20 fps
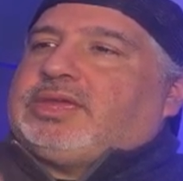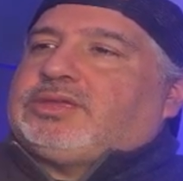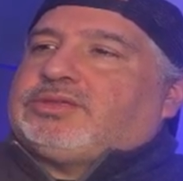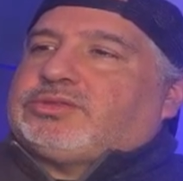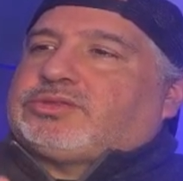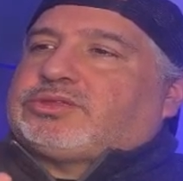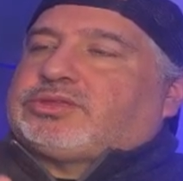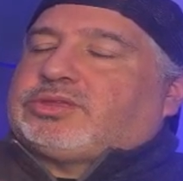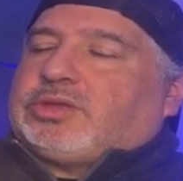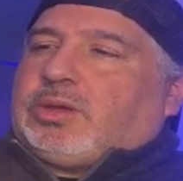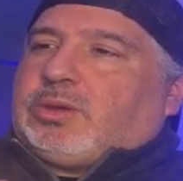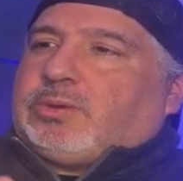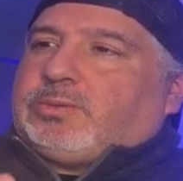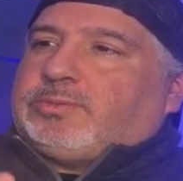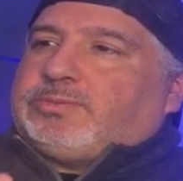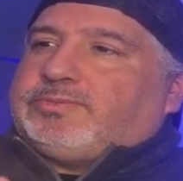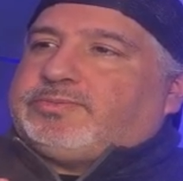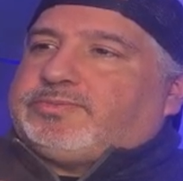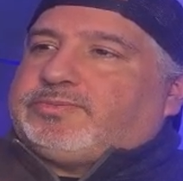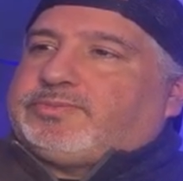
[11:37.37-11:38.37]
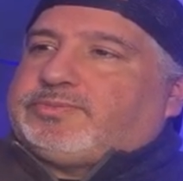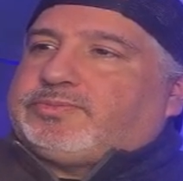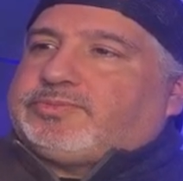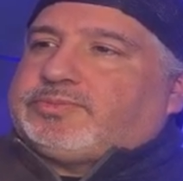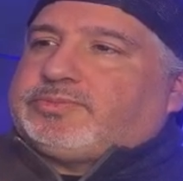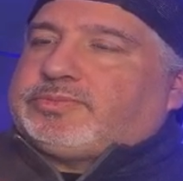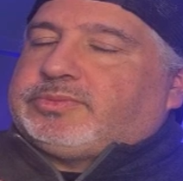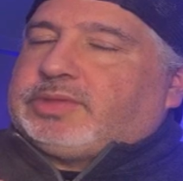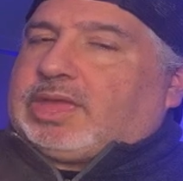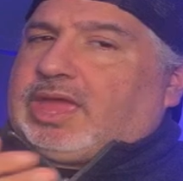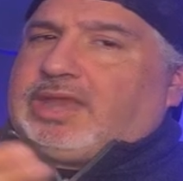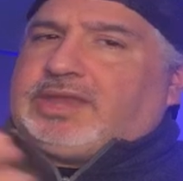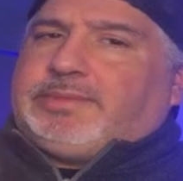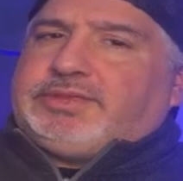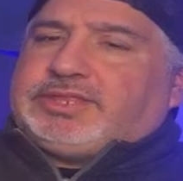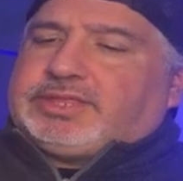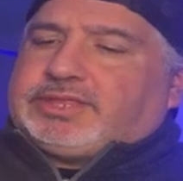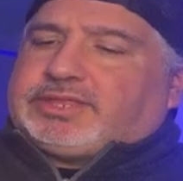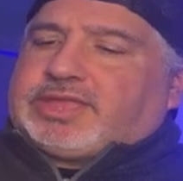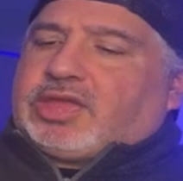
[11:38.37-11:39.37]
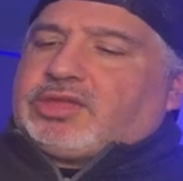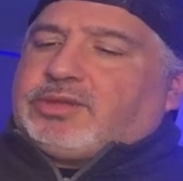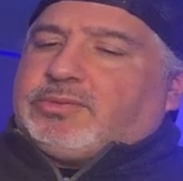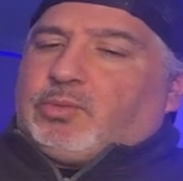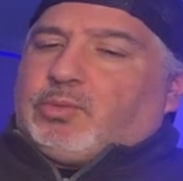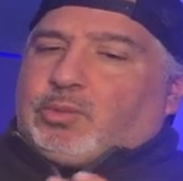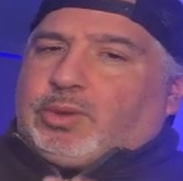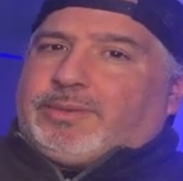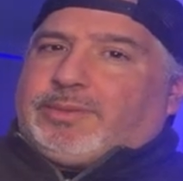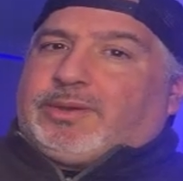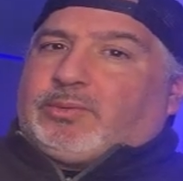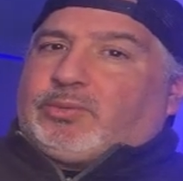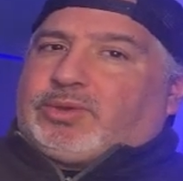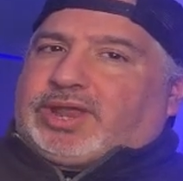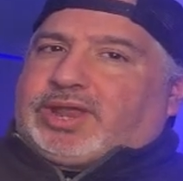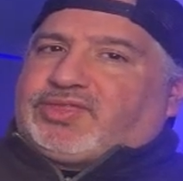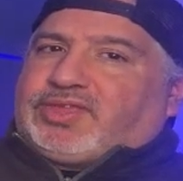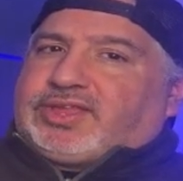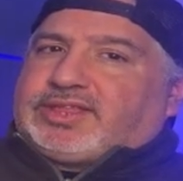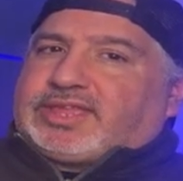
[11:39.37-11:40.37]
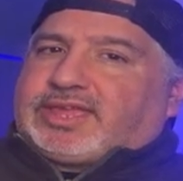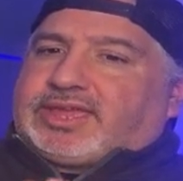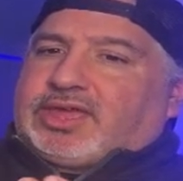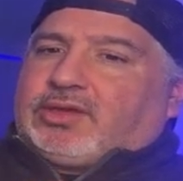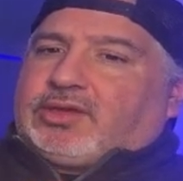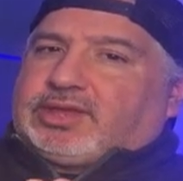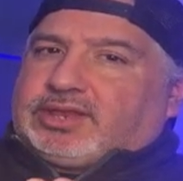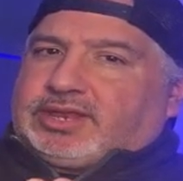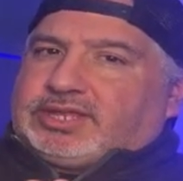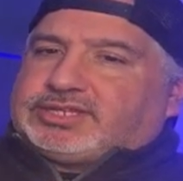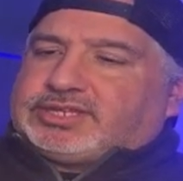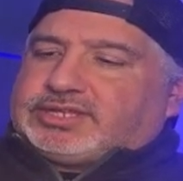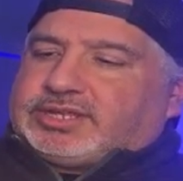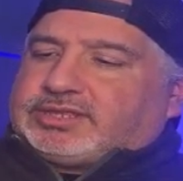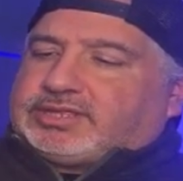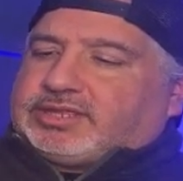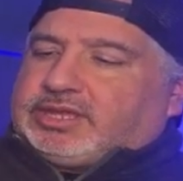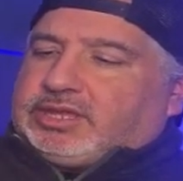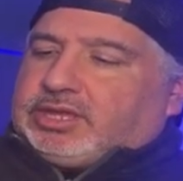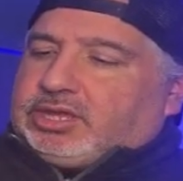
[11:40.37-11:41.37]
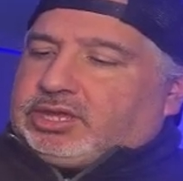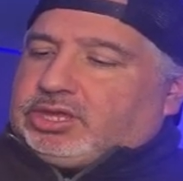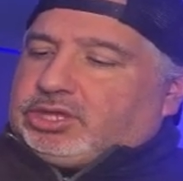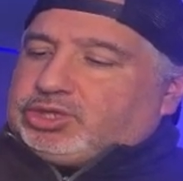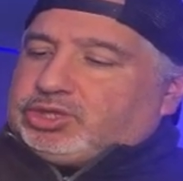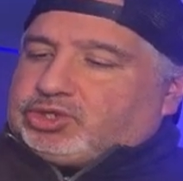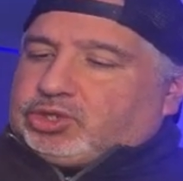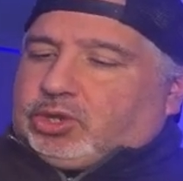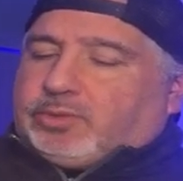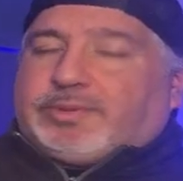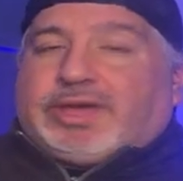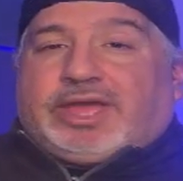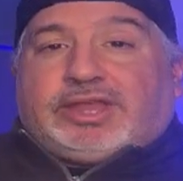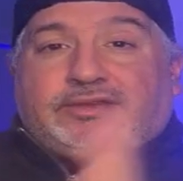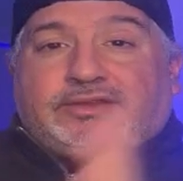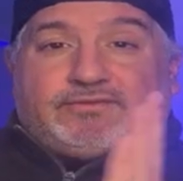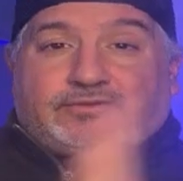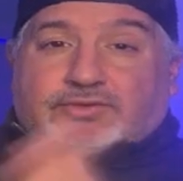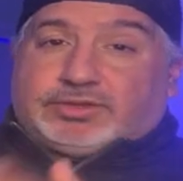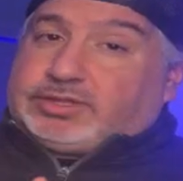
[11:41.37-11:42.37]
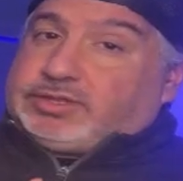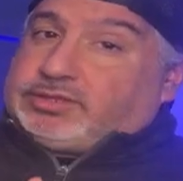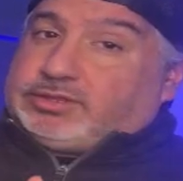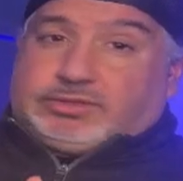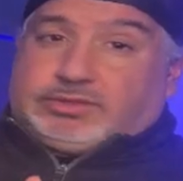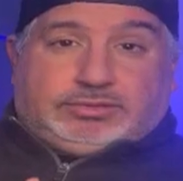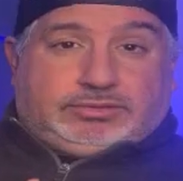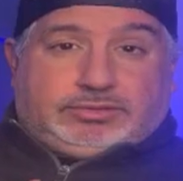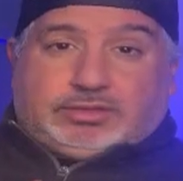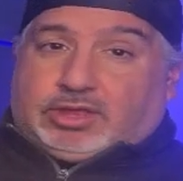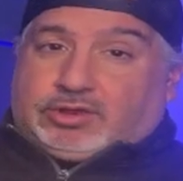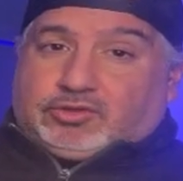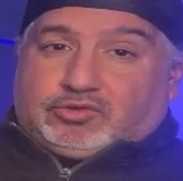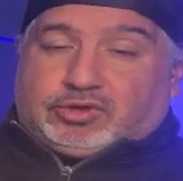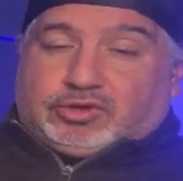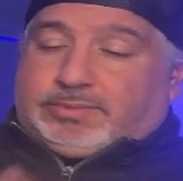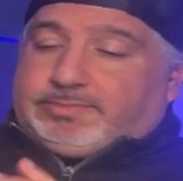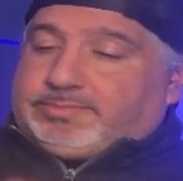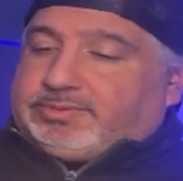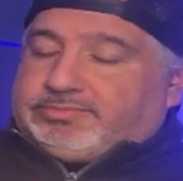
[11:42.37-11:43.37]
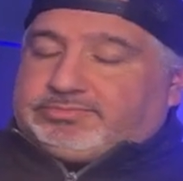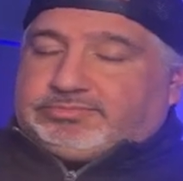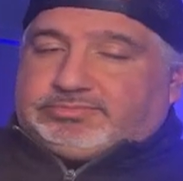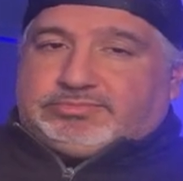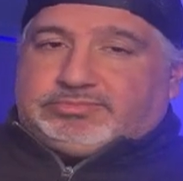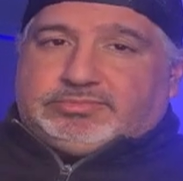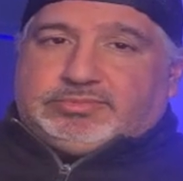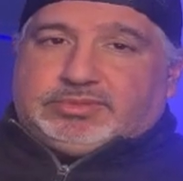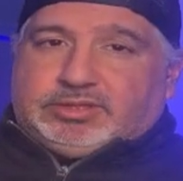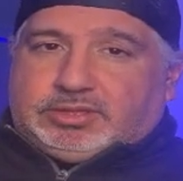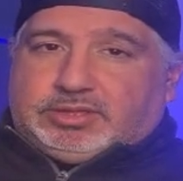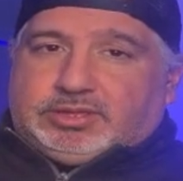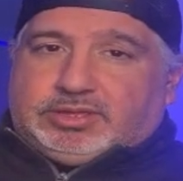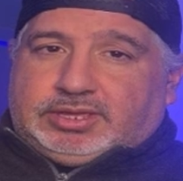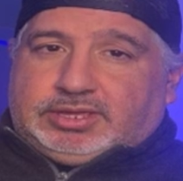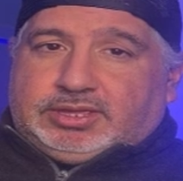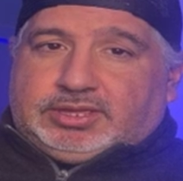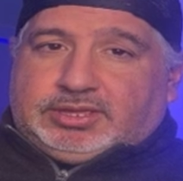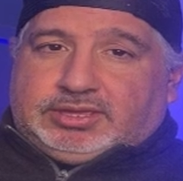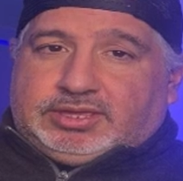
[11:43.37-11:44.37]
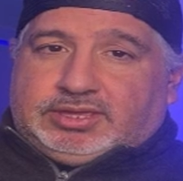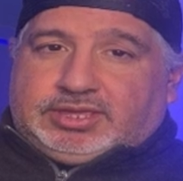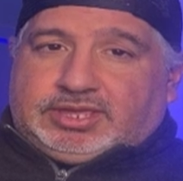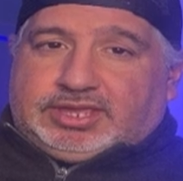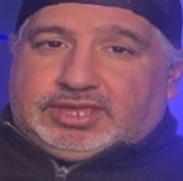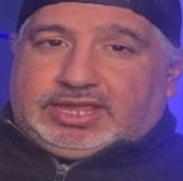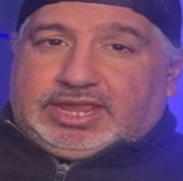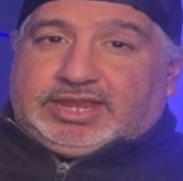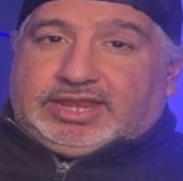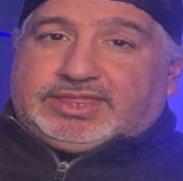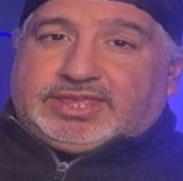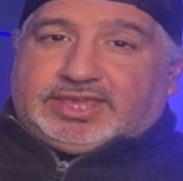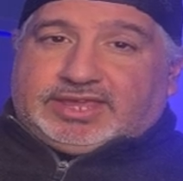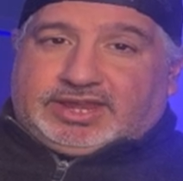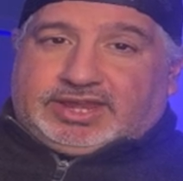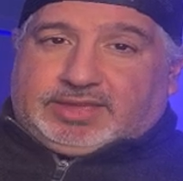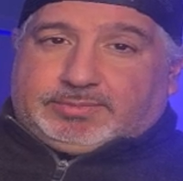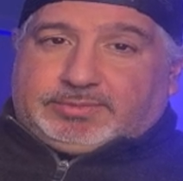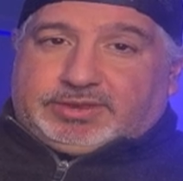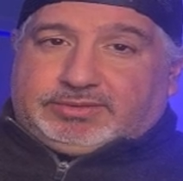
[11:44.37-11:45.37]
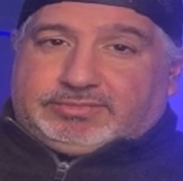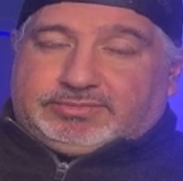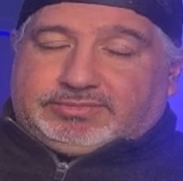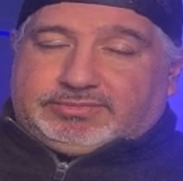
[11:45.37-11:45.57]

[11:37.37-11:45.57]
So, and let me just tell you what, what I think the calculation is Joe Biden versus Donald Trump, anything can happen.